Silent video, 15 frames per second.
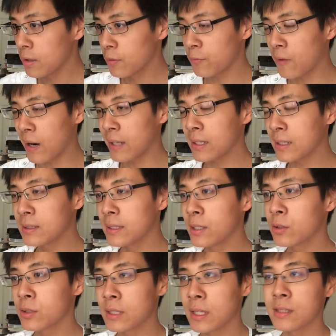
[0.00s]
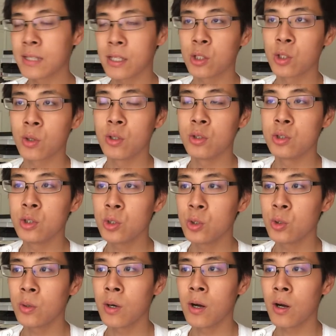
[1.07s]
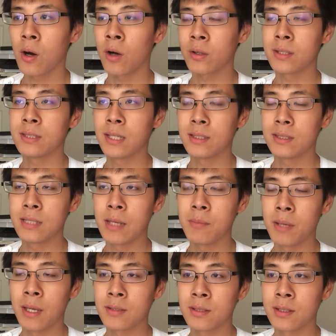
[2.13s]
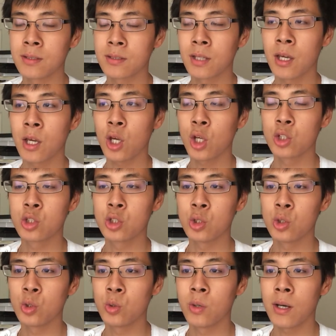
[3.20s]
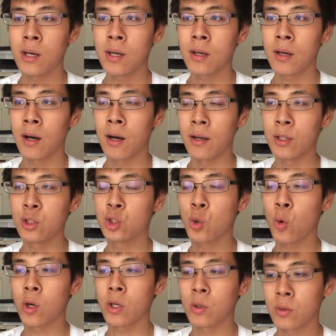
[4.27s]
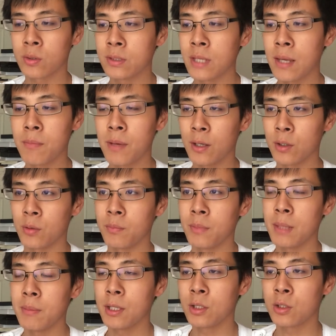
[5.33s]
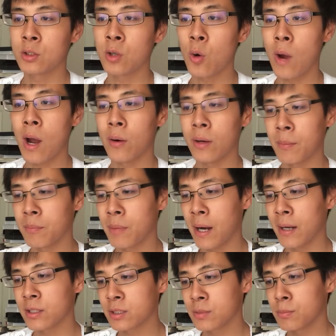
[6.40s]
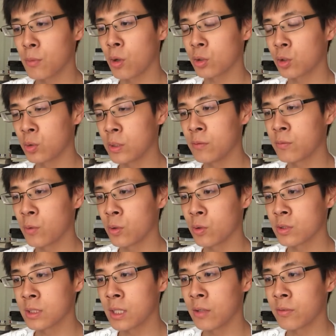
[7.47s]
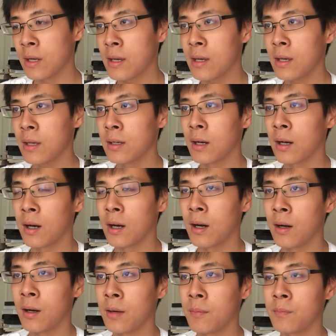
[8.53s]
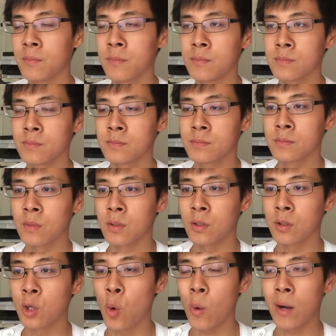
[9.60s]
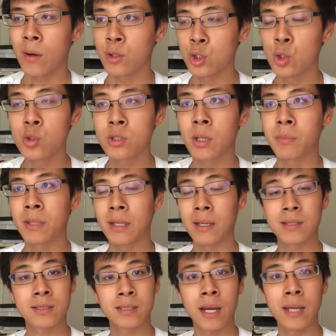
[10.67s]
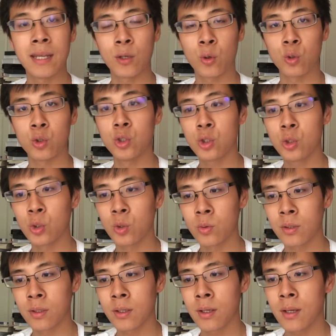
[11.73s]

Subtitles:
finding little things that you can do on a day-to-day basis to enjoy your day better. Maybe go out and buy a small treat for yourself. Go out and do something exciting or new.